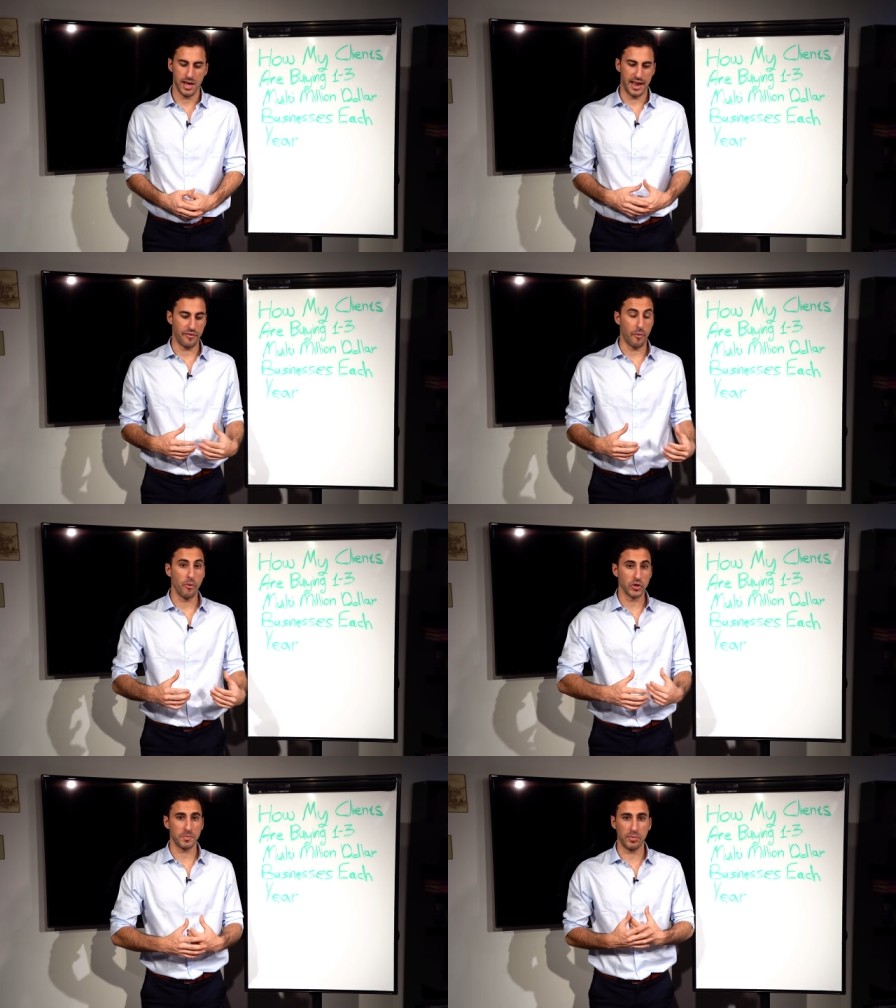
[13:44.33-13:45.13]
And for
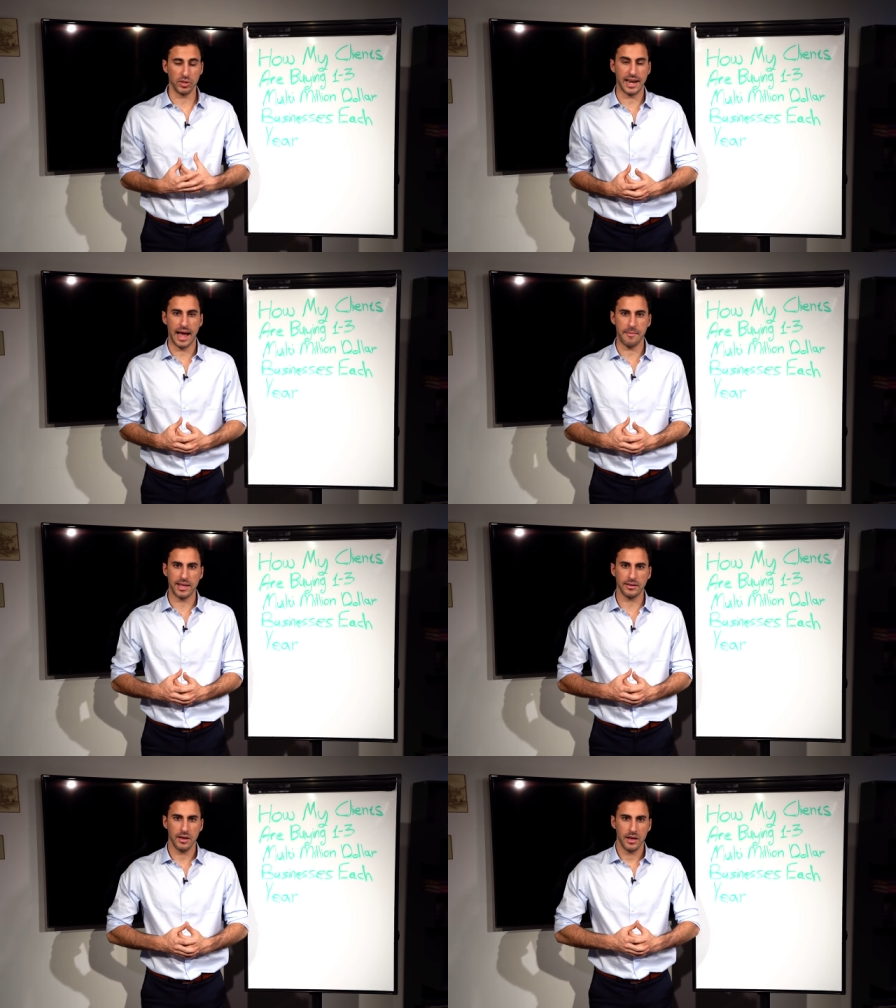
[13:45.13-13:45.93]
most people that I
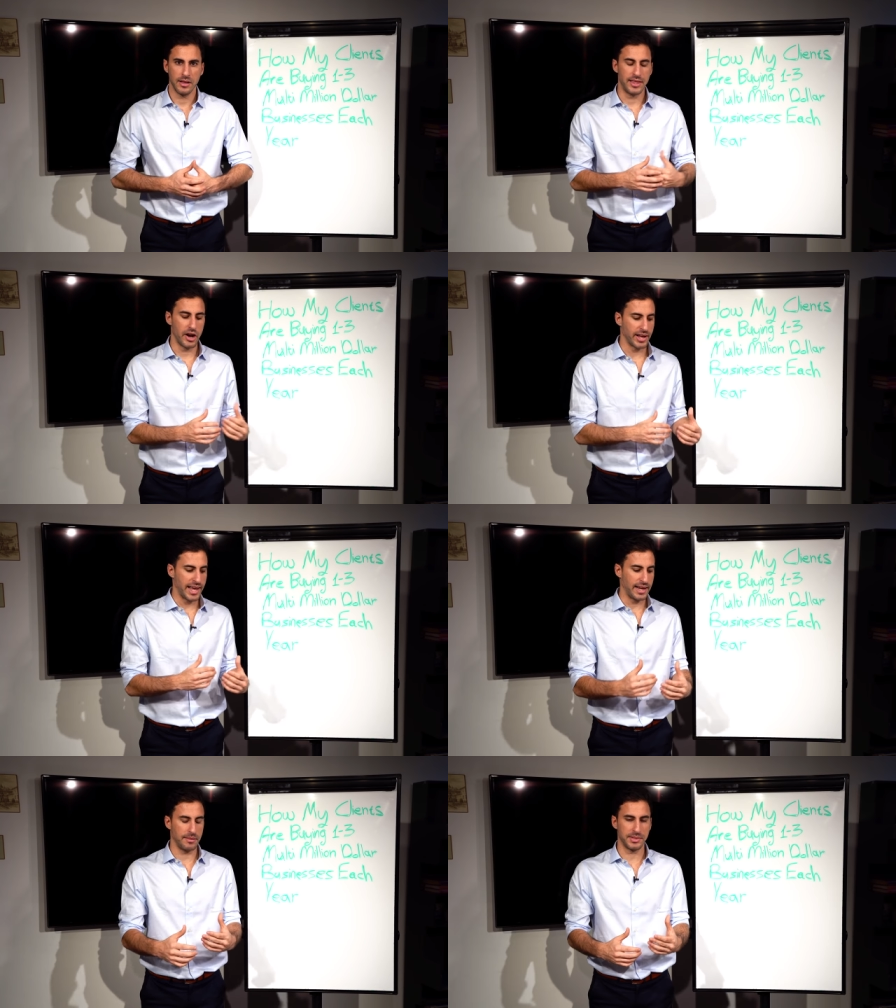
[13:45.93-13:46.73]
met, they're
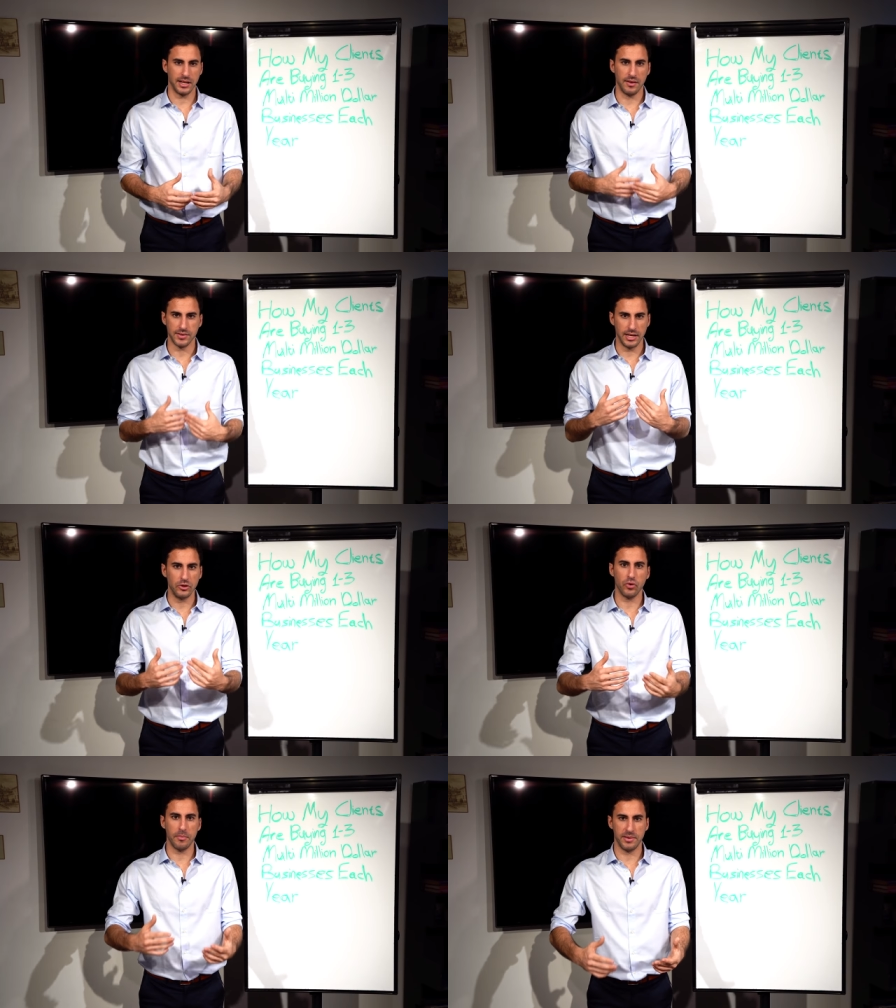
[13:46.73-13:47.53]
getting themselves
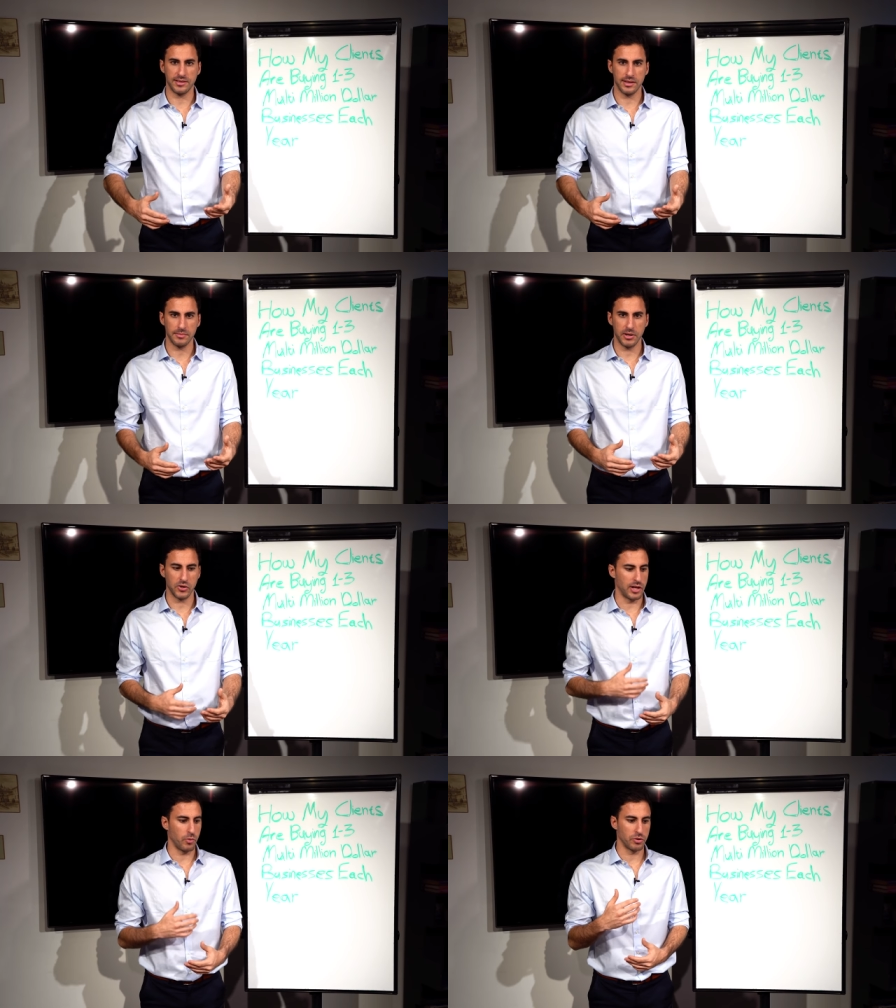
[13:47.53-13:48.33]
into a business
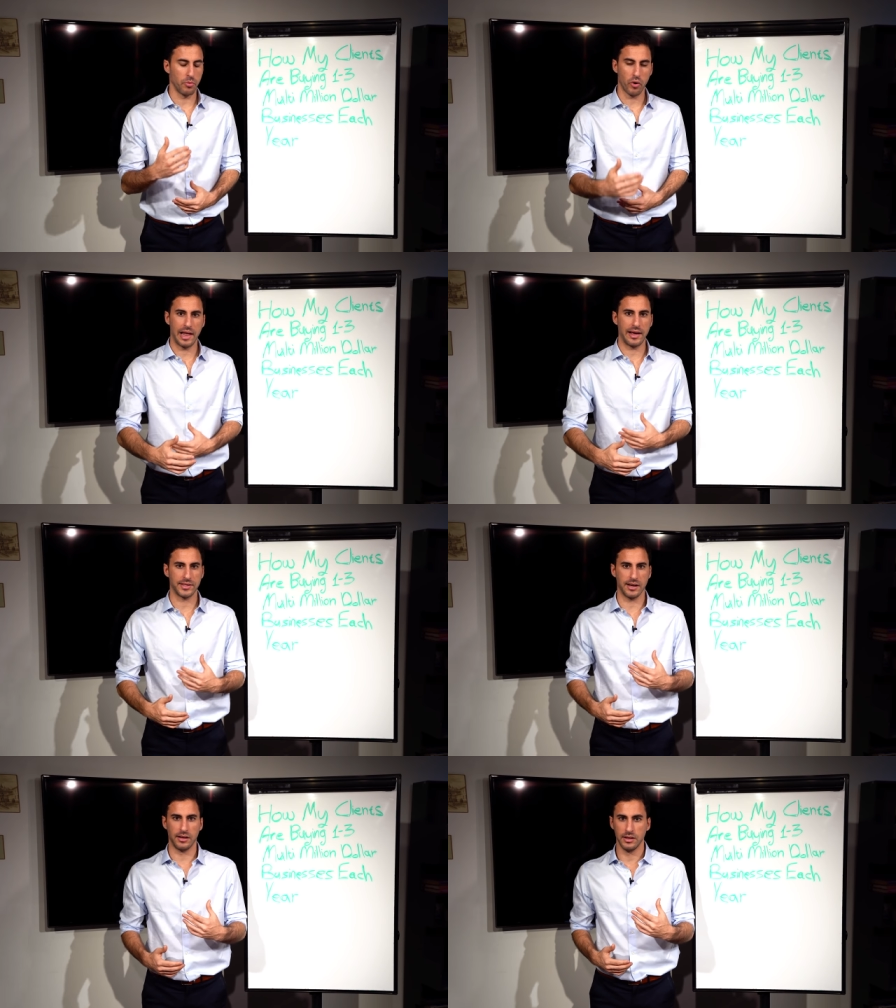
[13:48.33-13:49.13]
because they want more
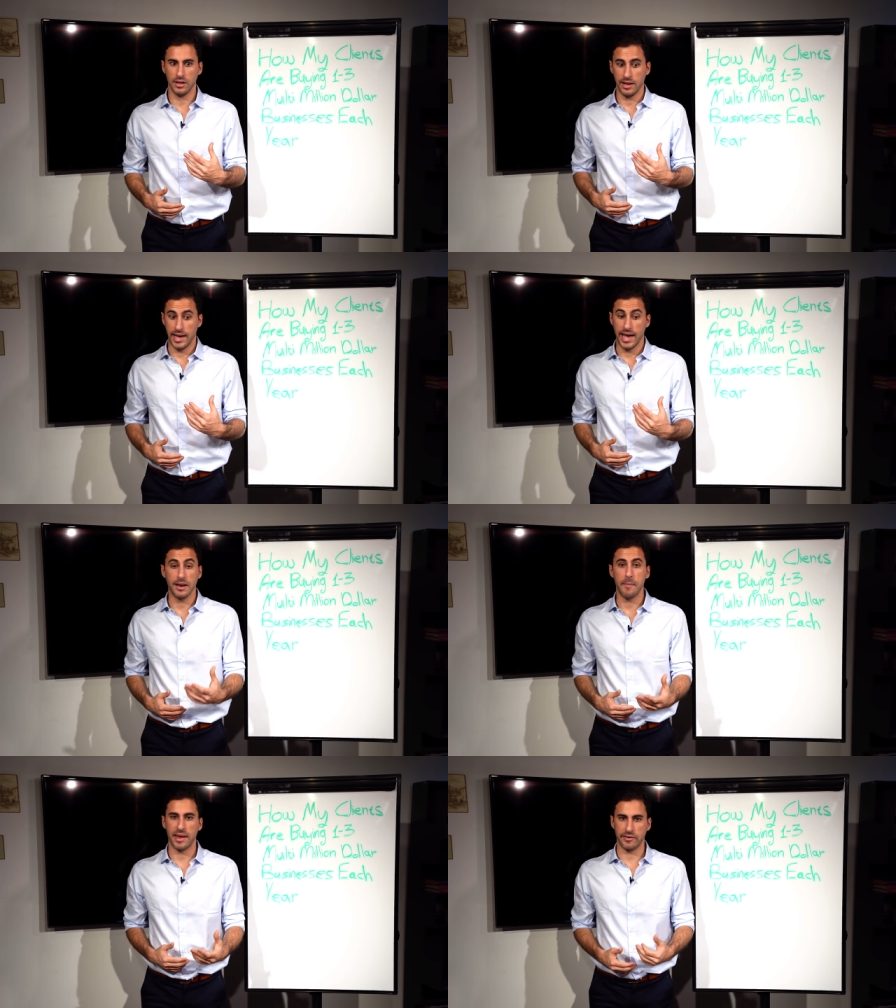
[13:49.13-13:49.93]
lifestyle
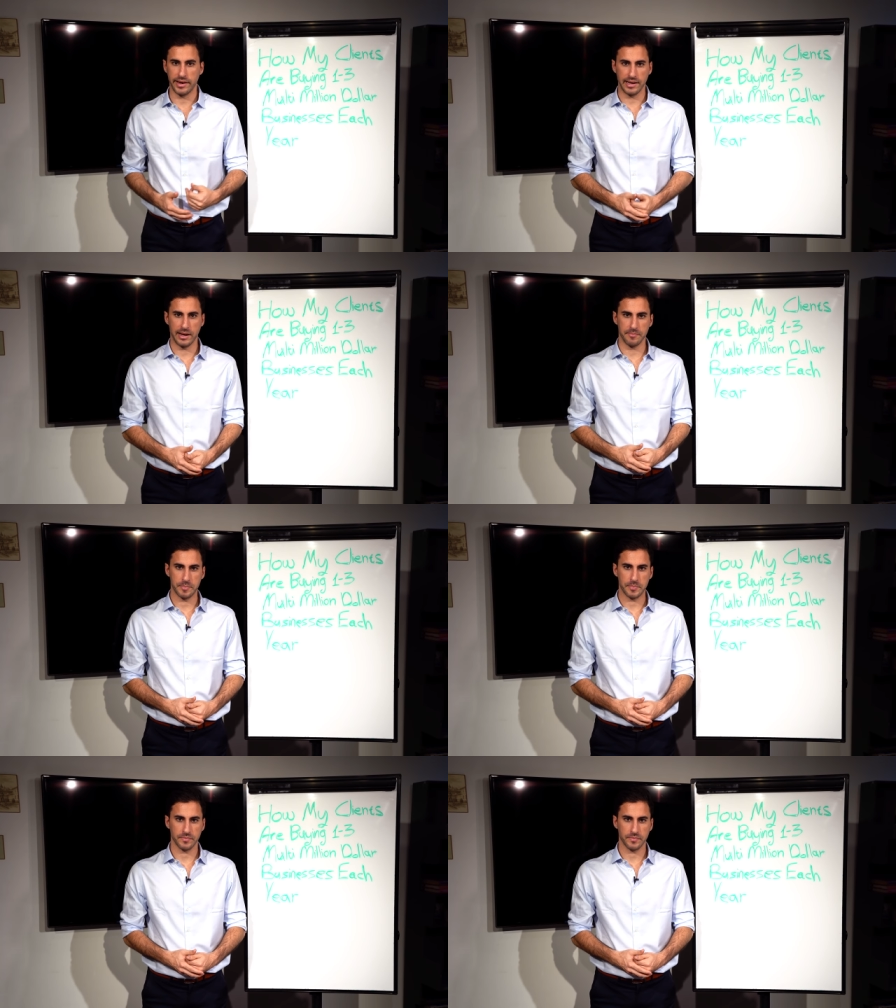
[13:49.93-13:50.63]
and a better income.